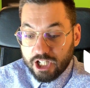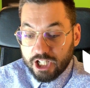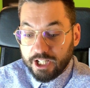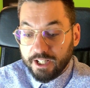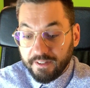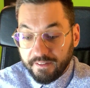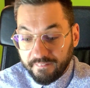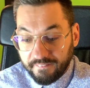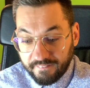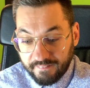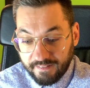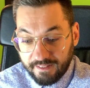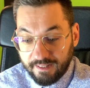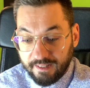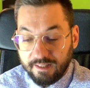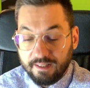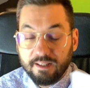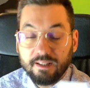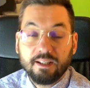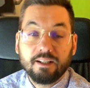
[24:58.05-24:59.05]

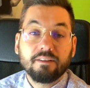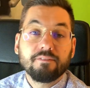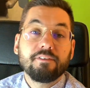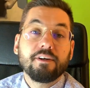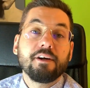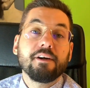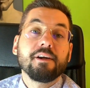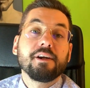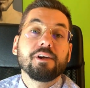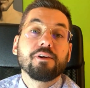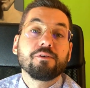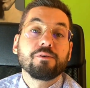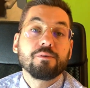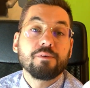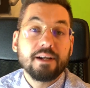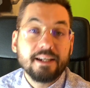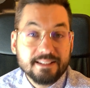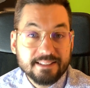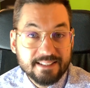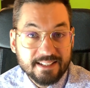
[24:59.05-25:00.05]
earthy and a very
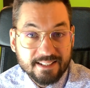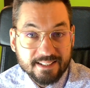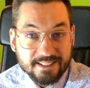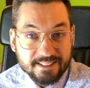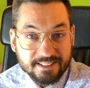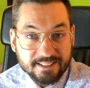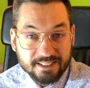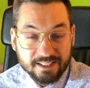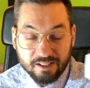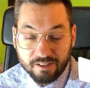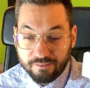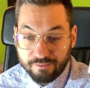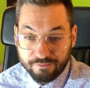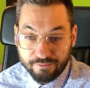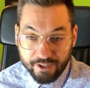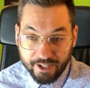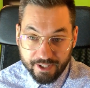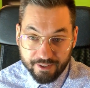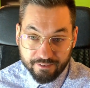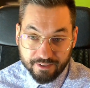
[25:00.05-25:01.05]
resinous
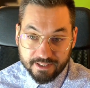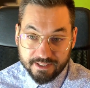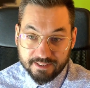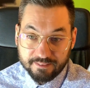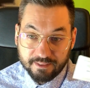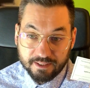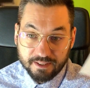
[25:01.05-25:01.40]
fragrance,